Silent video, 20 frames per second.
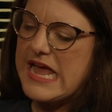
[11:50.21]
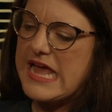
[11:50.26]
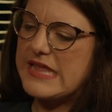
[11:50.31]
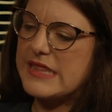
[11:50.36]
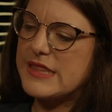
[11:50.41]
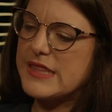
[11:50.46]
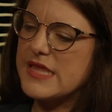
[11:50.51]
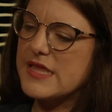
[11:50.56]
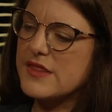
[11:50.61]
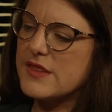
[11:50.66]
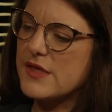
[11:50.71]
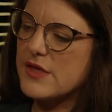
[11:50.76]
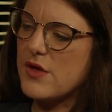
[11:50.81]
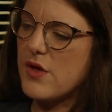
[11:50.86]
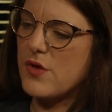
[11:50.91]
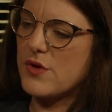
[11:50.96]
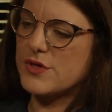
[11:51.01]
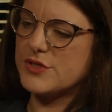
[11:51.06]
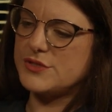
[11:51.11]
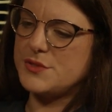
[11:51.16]
I think that
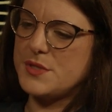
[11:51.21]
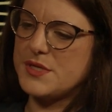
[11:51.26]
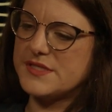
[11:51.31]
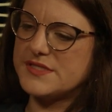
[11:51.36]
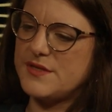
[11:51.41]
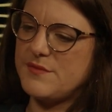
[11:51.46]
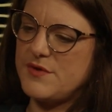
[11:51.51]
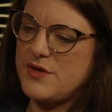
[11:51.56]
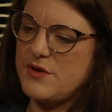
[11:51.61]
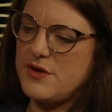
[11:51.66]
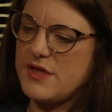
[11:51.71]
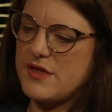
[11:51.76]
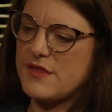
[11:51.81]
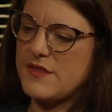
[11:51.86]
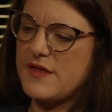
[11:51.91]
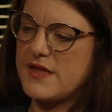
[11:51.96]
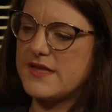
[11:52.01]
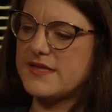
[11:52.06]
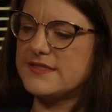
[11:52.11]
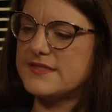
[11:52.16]
y'all are doing some
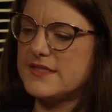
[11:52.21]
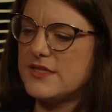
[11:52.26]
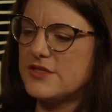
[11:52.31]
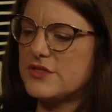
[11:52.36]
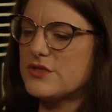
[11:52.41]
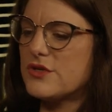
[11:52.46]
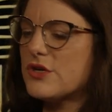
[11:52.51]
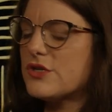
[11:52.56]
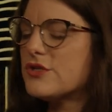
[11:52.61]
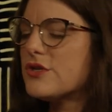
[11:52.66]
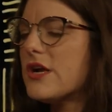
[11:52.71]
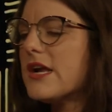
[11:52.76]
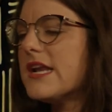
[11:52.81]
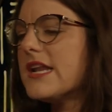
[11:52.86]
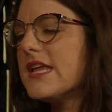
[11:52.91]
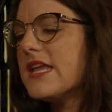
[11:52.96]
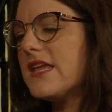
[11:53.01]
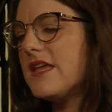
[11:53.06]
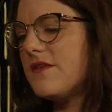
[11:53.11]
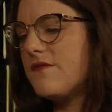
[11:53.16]
unique things that start
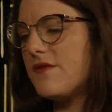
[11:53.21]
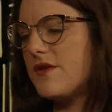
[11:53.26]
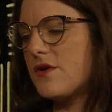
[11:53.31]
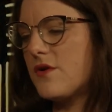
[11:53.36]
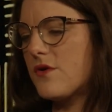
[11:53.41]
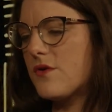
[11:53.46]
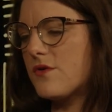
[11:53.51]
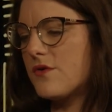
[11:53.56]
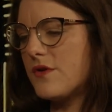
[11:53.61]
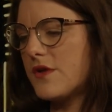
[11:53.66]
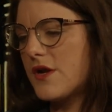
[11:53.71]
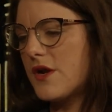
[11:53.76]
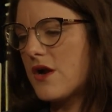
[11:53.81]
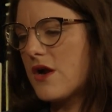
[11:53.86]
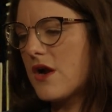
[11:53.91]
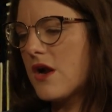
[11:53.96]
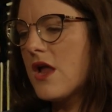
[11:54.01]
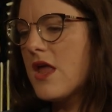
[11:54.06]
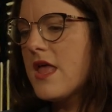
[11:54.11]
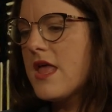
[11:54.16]
training even
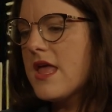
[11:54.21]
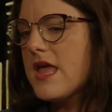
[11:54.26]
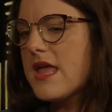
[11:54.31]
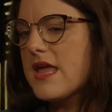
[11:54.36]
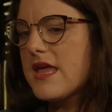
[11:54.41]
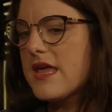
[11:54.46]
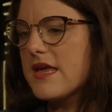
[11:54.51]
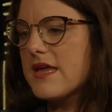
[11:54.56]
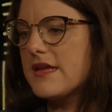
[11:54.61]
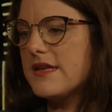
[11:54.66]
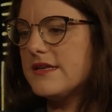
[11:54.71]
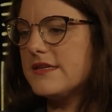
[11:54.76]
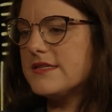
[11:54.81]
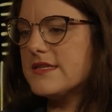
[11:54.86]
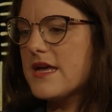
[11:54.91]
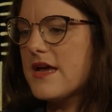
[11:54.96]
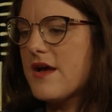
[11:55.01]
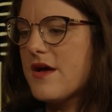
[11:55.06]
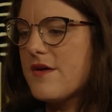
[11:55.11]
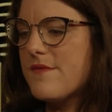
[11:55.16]
earlier,
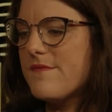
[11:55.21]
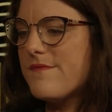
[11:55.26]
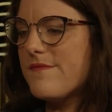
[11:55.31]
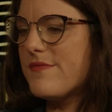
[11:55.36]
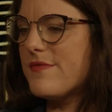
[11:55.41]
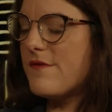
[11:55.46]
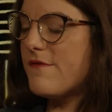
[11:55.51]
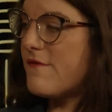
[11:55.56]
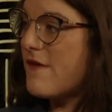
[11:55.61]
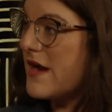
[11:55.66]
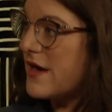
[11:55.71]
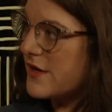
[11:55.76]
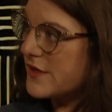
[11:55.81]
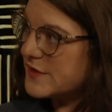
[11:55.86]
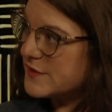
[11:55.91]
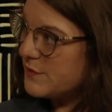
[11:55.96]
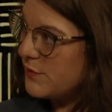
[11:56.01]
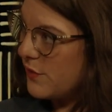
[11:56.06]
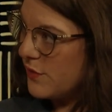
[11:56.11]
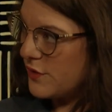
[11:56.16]
and the Fire
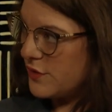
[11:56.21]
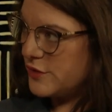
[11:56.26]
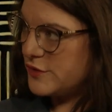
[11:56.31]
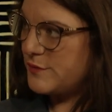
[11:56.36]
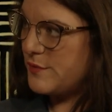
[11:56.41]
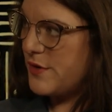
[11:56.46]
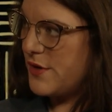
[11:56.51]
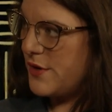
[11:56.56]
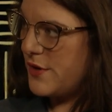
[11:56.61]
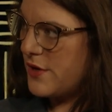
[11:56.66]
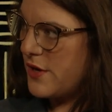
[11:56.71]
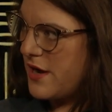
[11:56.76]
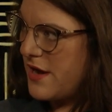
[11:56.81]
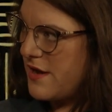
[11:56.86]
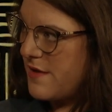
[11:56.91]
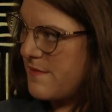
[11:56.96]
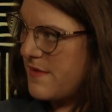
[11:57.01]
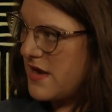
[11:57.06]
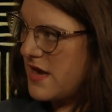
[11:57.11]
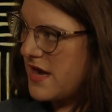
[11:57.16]
Explorers
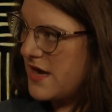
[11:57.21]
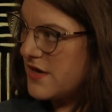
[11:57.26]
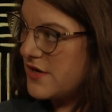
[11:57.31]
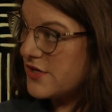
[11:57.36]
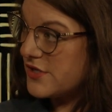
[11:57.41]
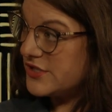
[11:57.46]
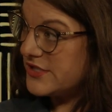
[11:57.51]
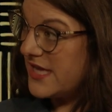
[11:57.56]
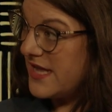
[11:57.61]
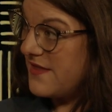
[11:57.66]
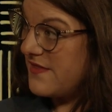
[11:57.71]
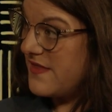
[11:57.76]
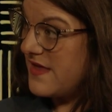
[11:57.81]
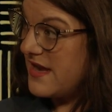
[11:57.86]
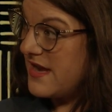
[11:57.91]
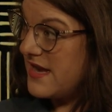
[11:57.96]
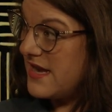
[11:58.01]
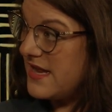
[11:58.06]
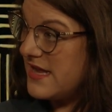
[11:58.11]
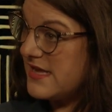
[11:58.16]
program. And I understand
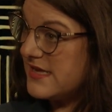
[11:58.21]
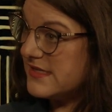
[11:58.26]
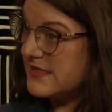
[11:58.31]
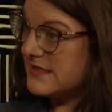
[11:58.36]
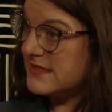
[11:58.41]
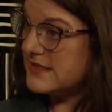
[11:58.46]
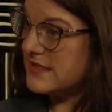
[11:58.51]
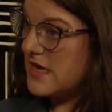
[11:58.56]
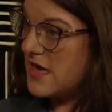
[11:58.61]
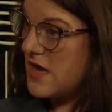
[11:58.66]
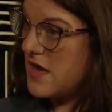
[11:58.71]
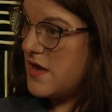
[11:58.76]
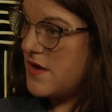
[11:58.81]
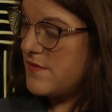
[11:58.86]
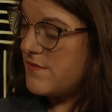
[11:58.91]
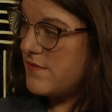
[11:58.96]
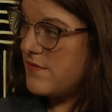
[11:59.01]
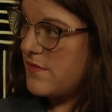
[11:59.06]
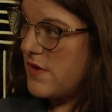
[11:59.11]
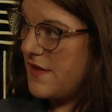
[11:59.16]
that it is,
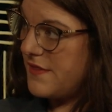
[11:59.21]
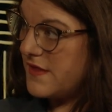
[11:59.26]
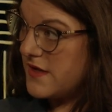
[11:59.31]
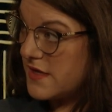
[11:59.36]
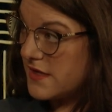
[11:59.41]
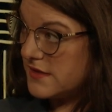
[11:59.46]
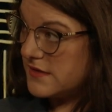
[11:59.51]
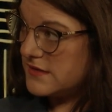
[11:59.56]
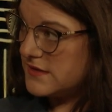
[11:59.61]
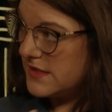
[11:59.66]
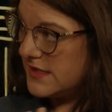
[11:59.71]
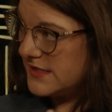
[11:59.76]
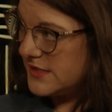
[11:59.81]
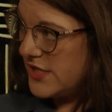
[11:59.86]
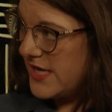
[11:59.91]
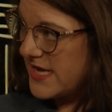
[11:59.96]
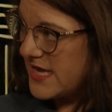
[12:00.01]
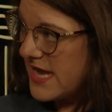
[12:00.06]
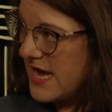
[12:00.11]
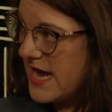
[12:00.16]
did it
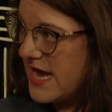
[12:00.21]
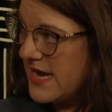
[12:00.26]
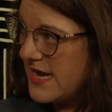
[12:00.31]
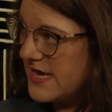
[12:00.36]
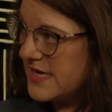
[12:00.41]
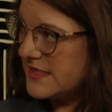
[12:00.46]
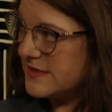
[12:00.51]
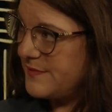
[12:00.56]
take a hiatus,